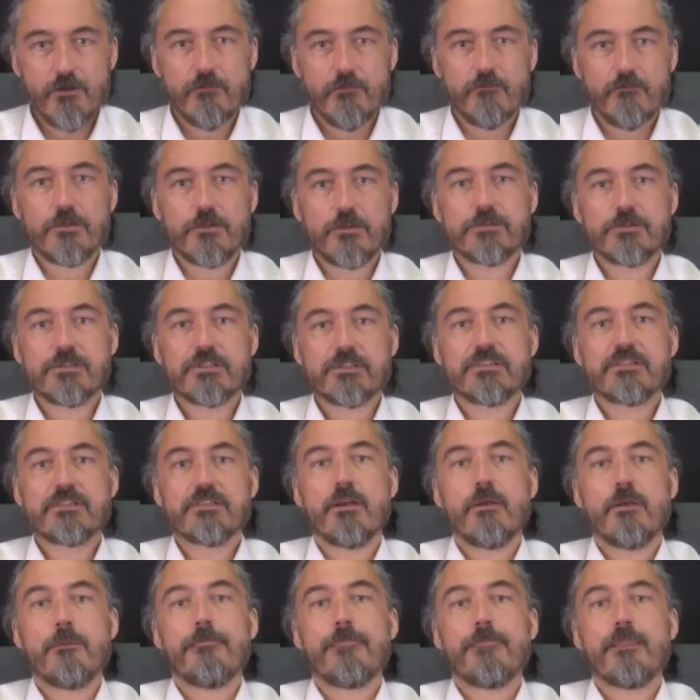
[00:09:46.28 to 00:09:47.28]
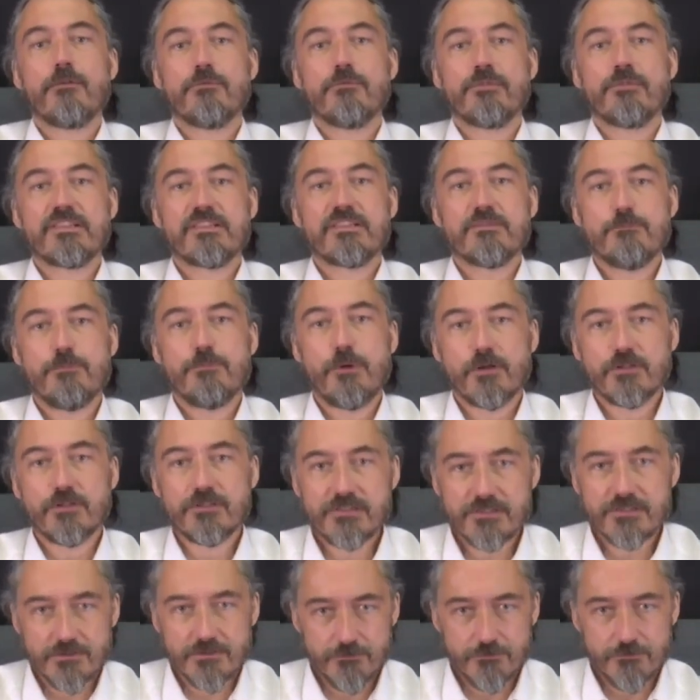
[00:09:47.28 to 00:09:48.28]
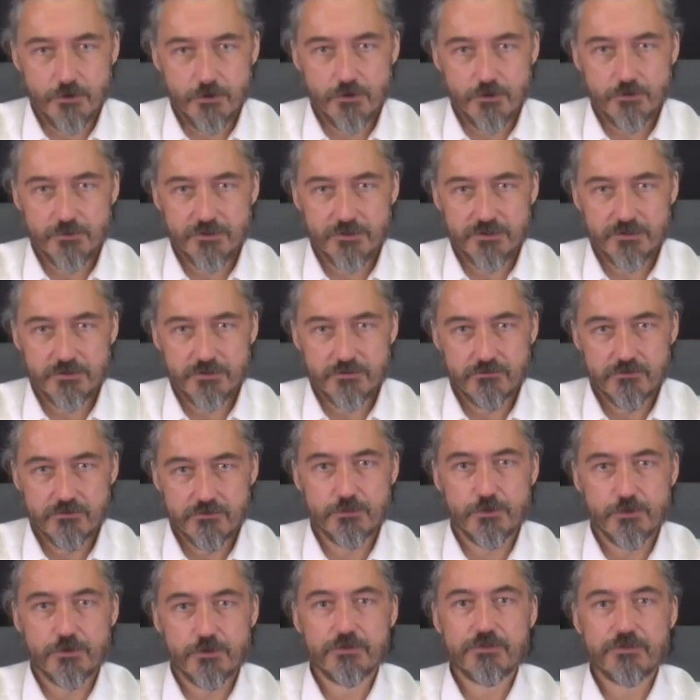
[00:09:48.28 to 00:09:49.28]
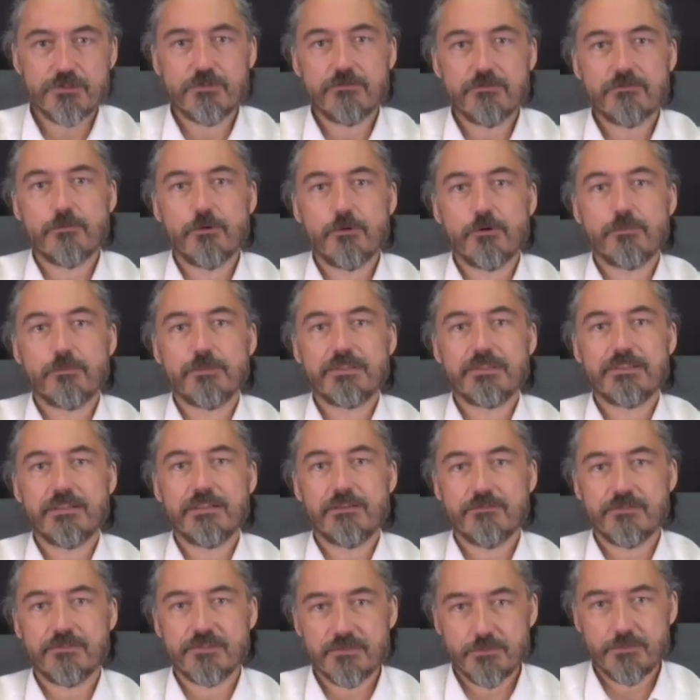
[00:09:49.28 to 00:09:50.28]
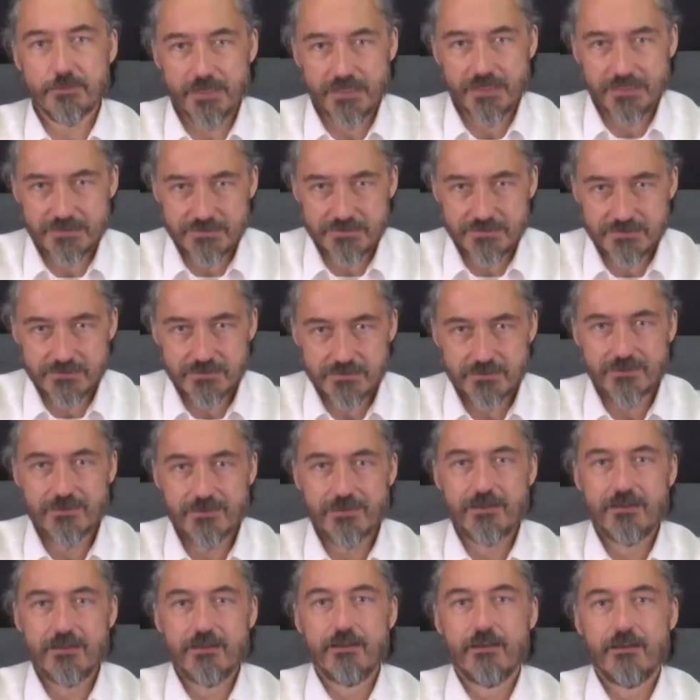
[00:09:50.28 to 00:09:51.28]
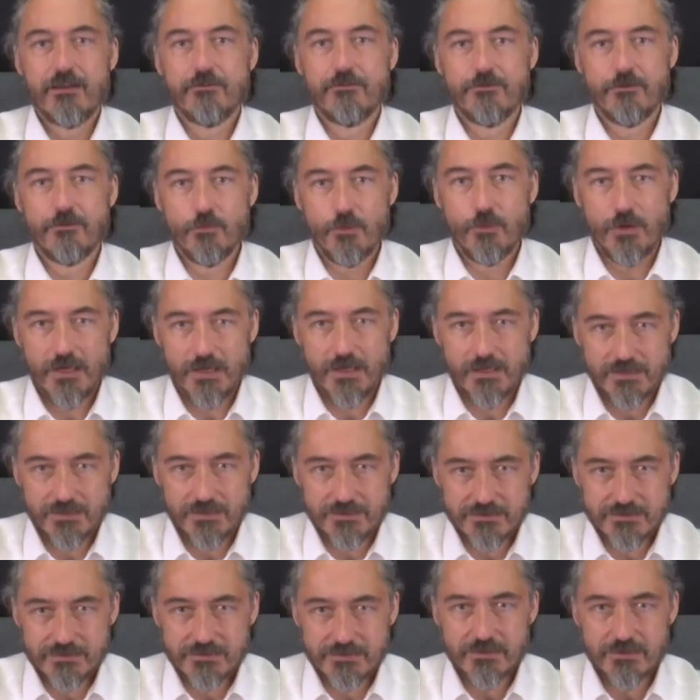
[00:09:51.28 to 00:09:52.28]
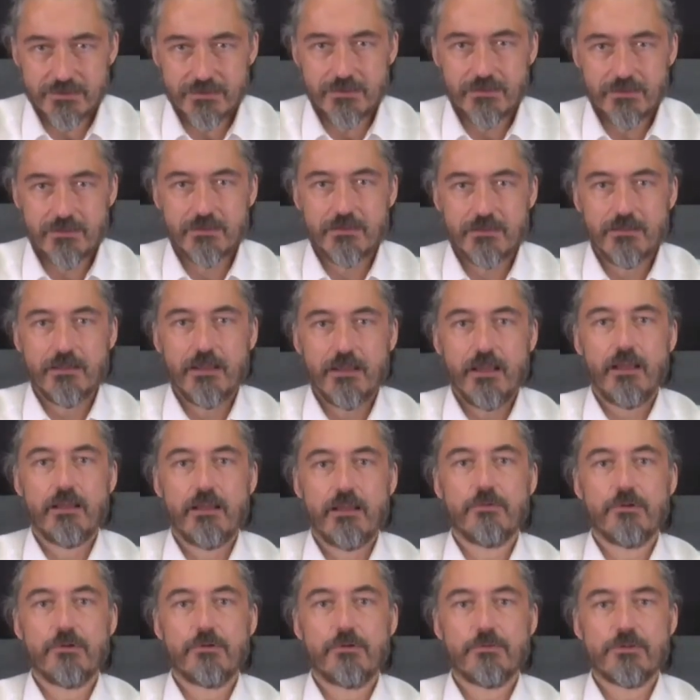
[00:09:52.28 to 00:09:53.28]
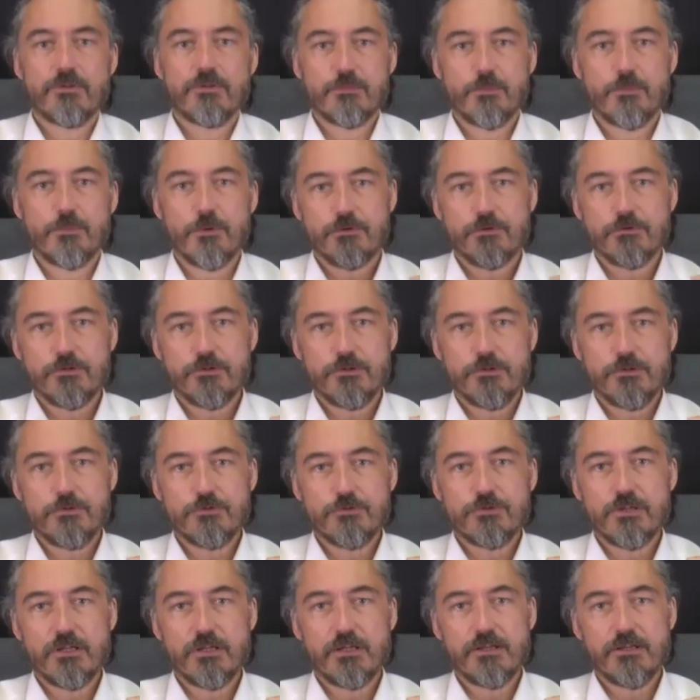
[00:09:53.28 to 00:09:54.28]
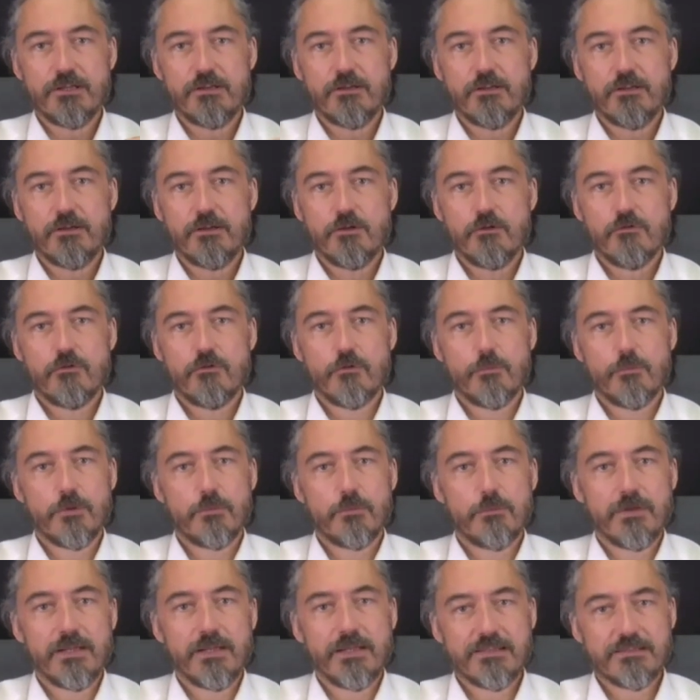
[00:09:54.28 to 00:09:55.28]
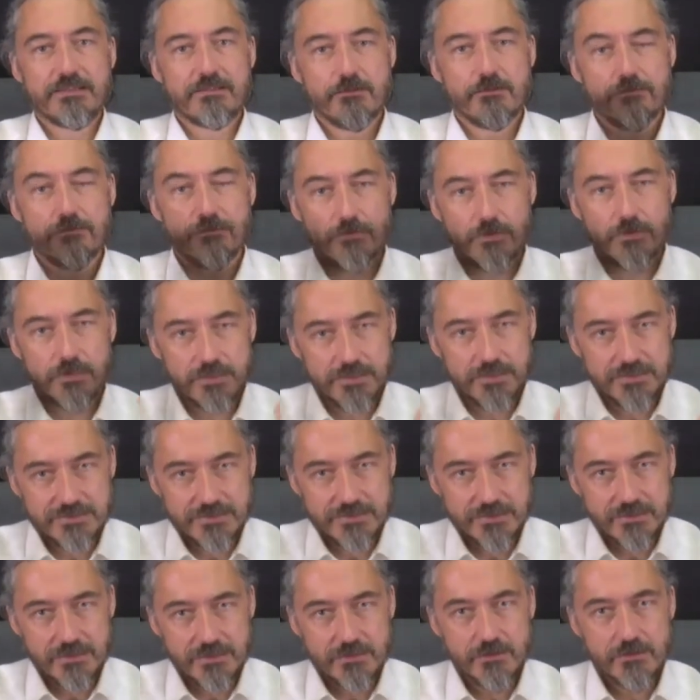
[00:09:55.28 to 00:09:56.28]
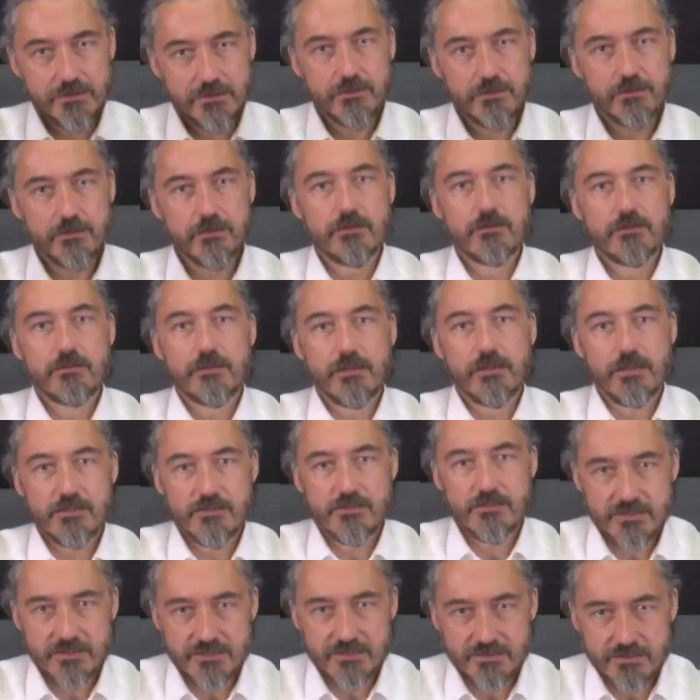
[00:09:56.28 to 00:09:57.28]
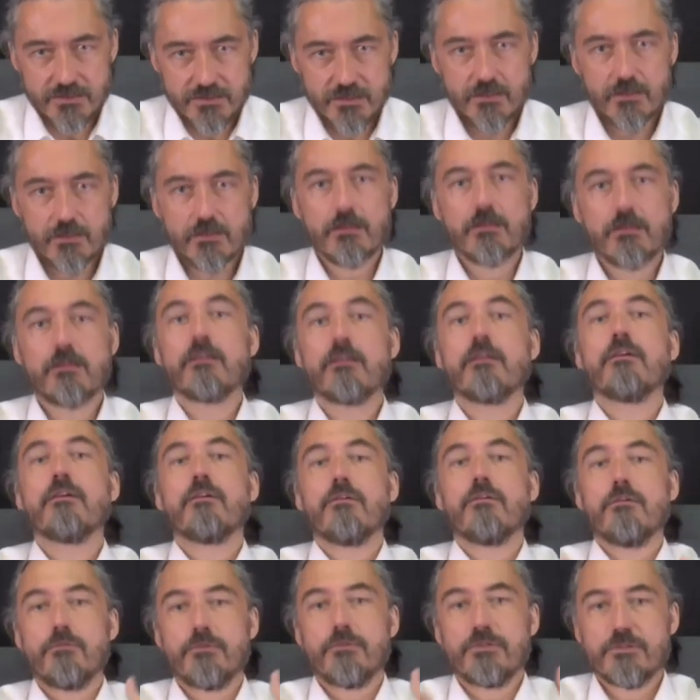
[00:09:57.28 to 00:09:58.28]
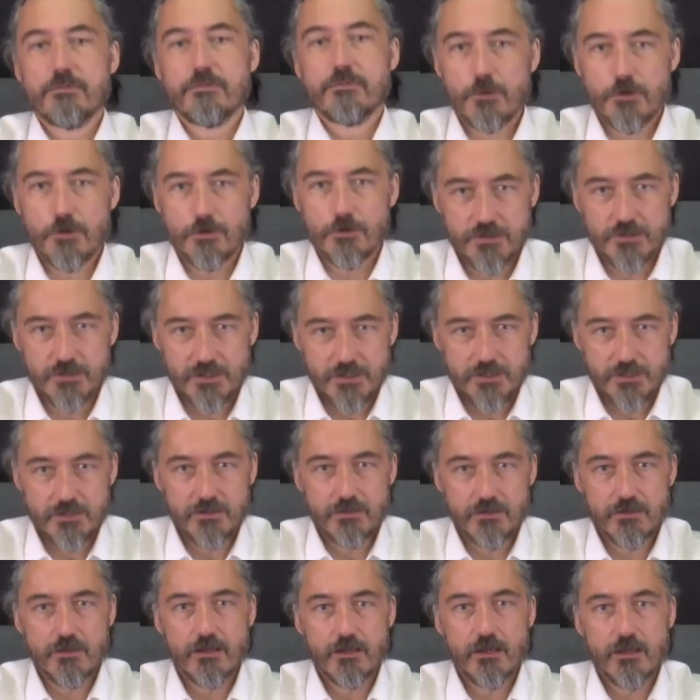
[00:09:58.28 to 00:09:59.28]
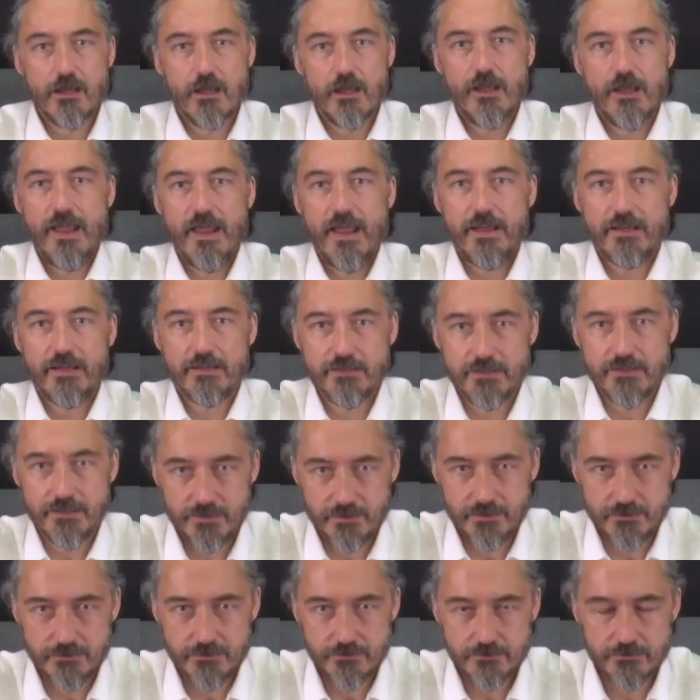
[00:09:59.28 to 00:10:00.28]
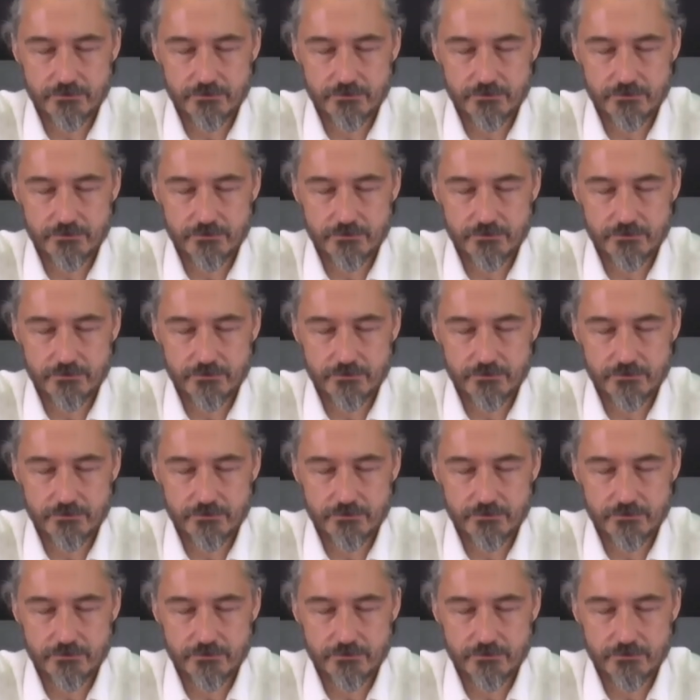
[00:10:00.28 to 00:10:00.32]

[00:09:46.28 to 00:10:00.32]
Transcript: versus responsive moments. Responsive moments have space, have awareness, and we respond usually from a place of listening, digesting, responding, acting.